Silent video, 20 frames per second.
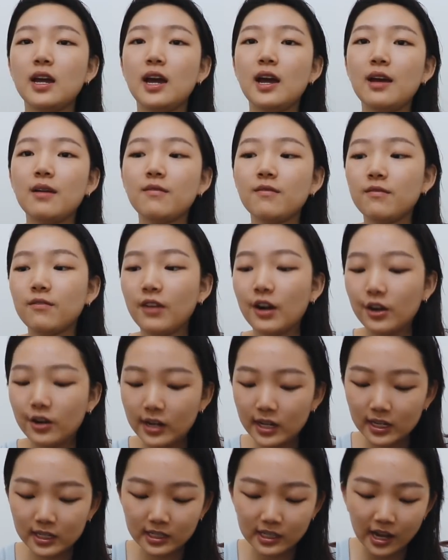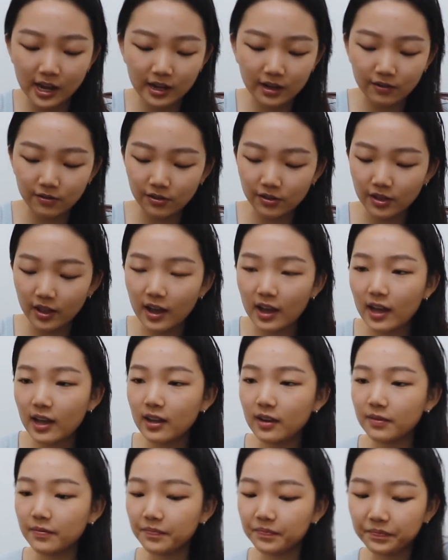I'm very excited for
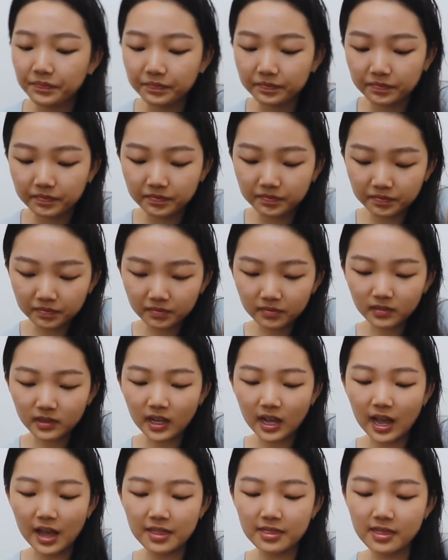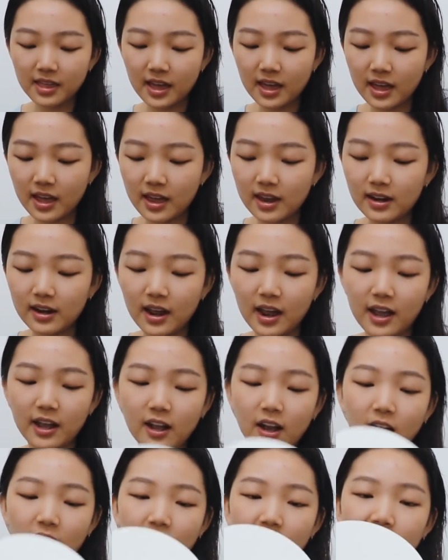that. And then I
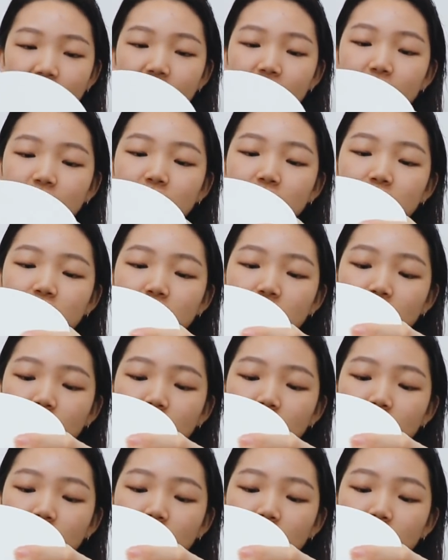got